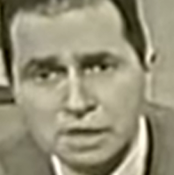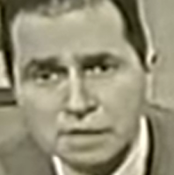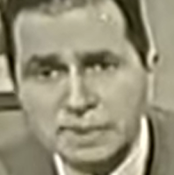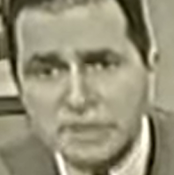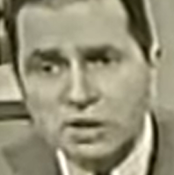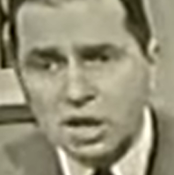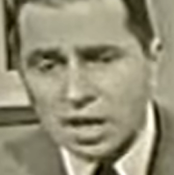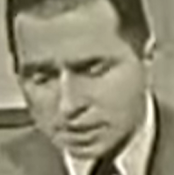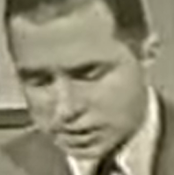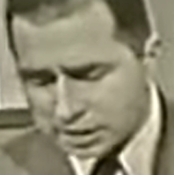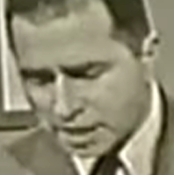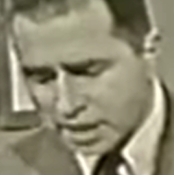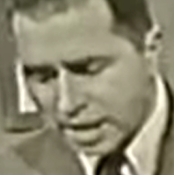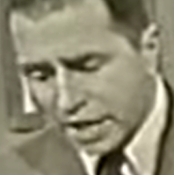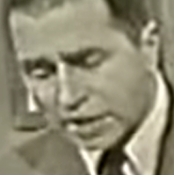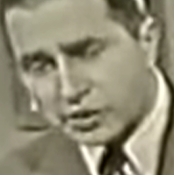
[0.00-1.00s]
because
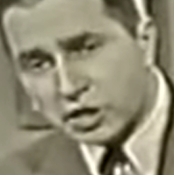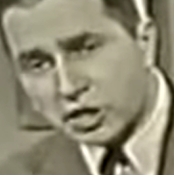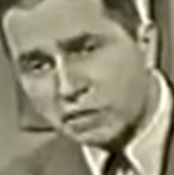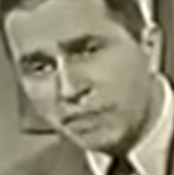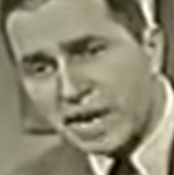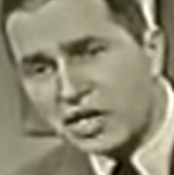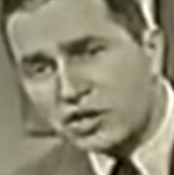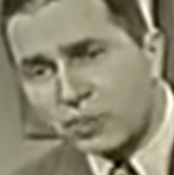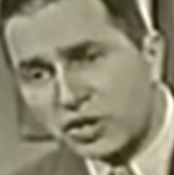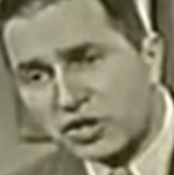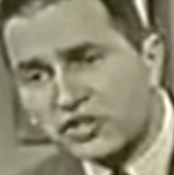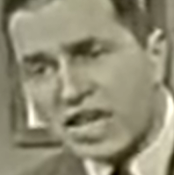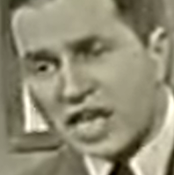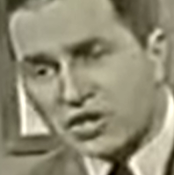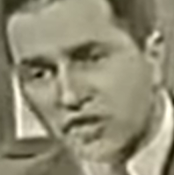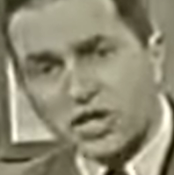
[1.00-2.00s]
it is a speech which
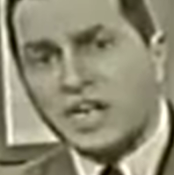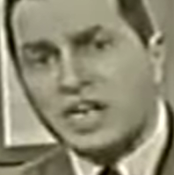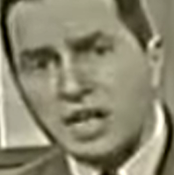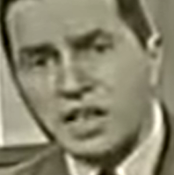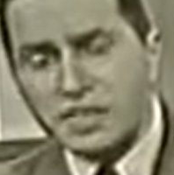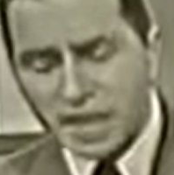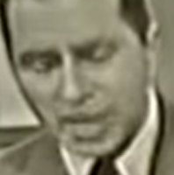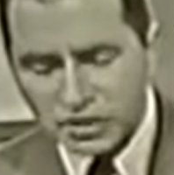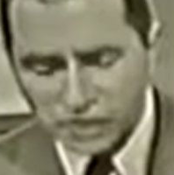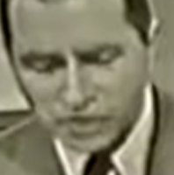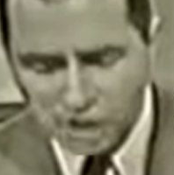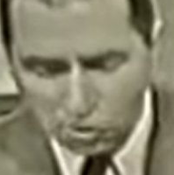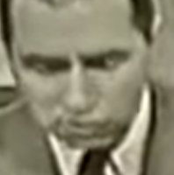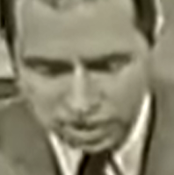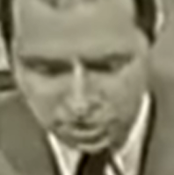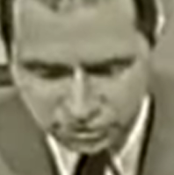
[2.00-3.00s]
says certain things
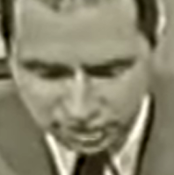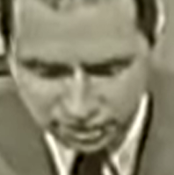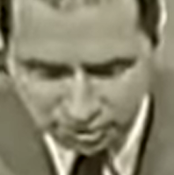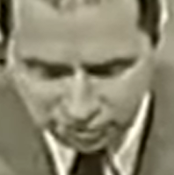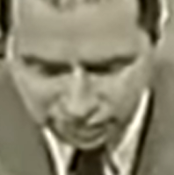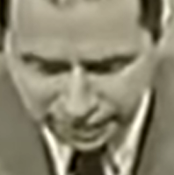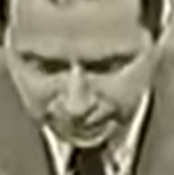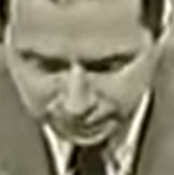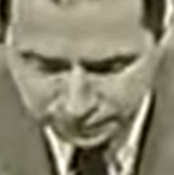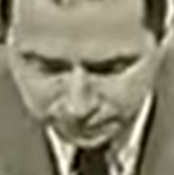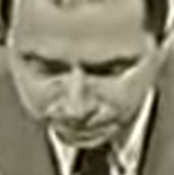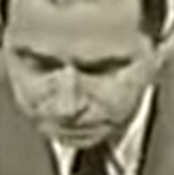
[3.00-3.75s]
and only certain things.